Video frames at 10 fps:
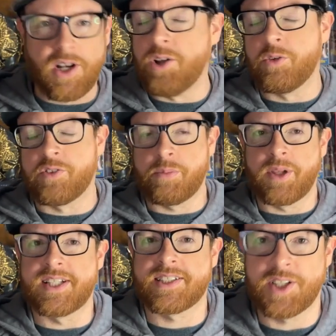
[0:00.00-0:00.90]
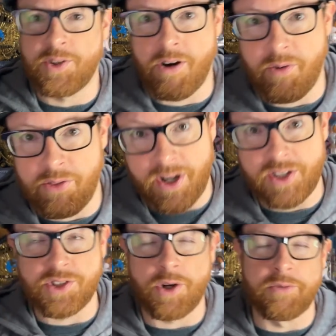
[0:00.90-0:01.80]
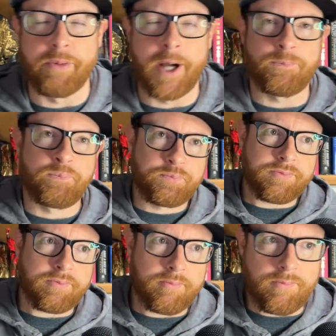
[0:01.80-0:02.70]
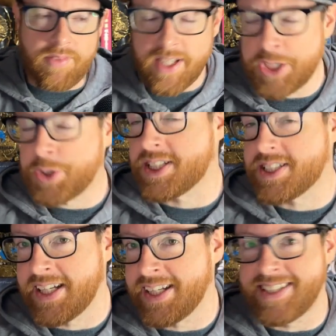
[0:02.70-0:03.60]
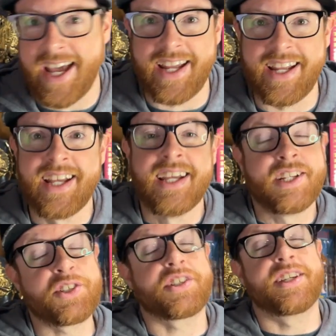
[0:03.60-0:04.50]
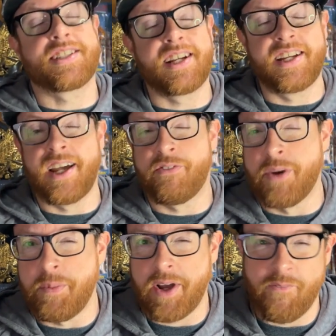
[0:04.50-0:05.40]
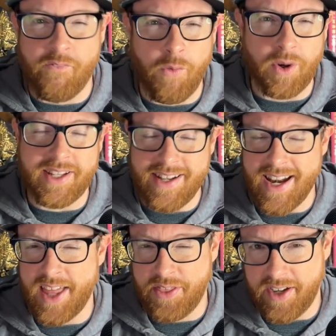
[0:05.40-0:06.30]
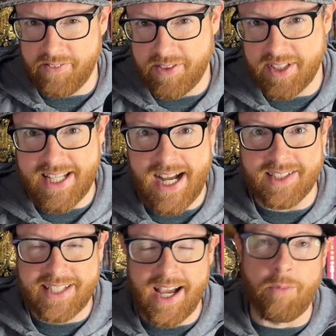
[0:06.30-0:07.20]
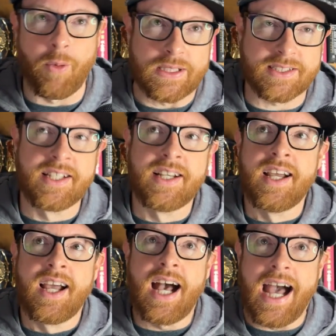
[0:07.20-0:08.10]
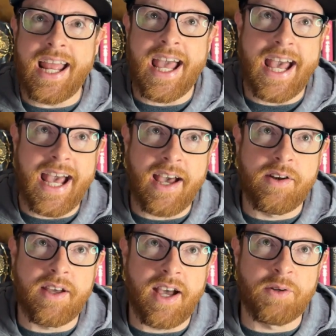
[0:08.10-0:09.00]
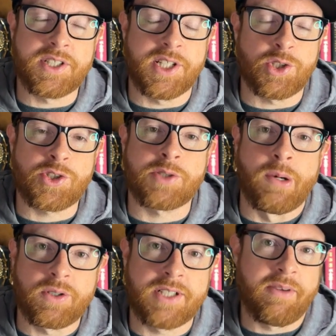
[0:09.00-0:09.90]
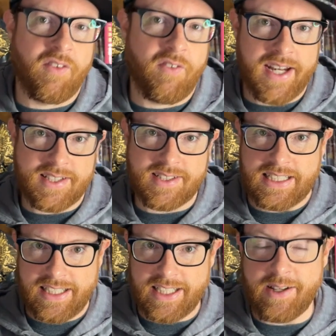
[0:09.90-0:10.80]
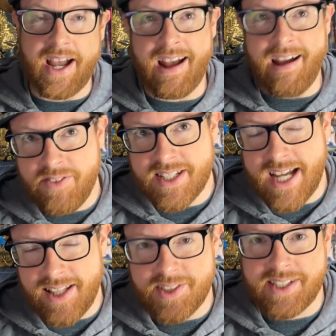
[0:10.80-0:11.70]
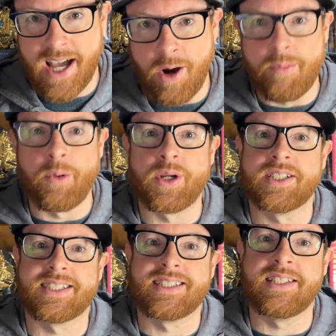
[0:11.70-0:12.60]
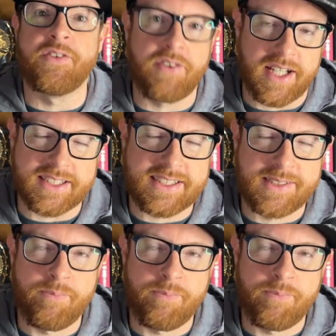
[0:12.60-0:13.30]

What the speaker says: all over the place like you are with Red Zone. But interesting day, interesting Sunday night football game, 40-0 for the Dallas Cowboys. I was getting smoked in my fantasy league. I had the Dallas Cowboys defense.